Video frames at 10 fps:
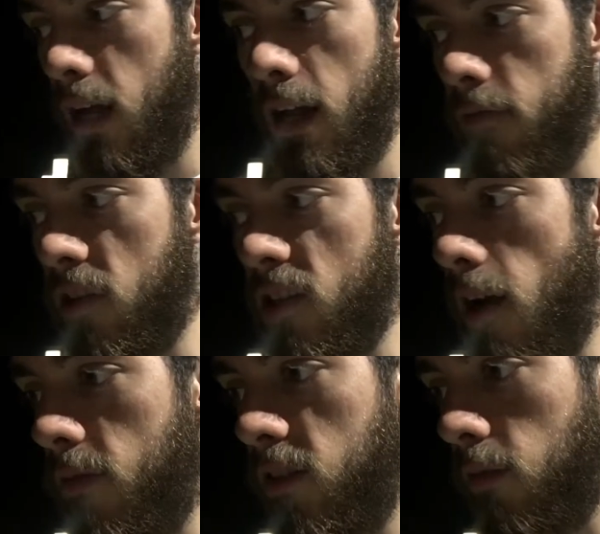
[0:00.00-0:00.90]
I have to
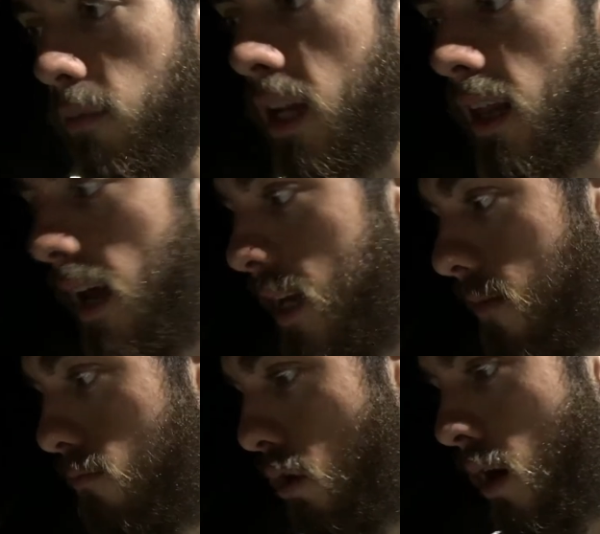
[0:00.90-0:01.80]
stop because I'm beating that
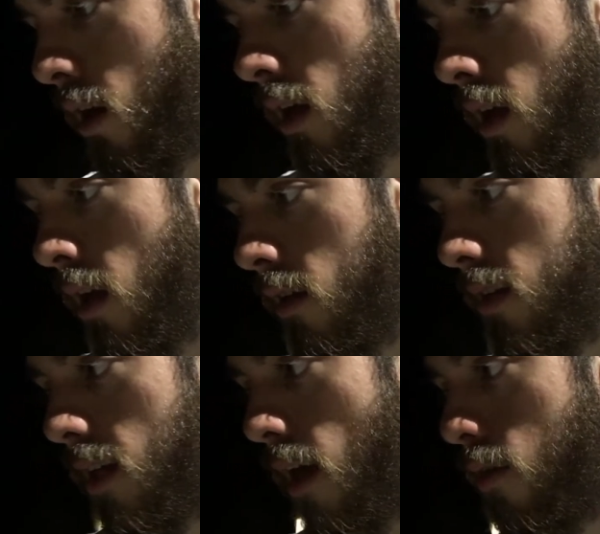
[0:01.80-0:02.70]

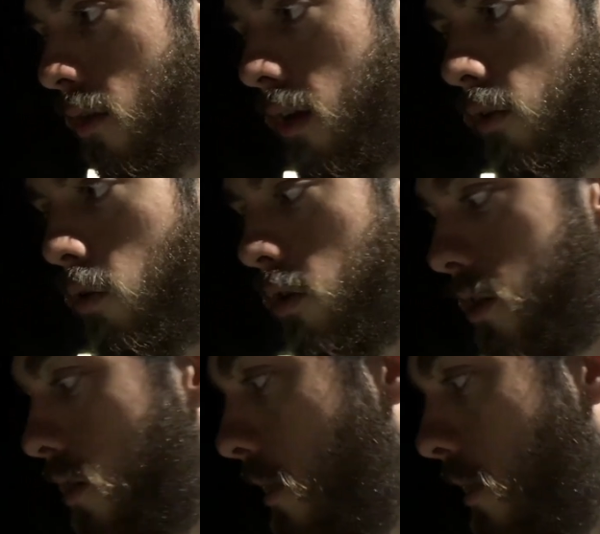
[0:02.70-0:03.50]
to death like a horse.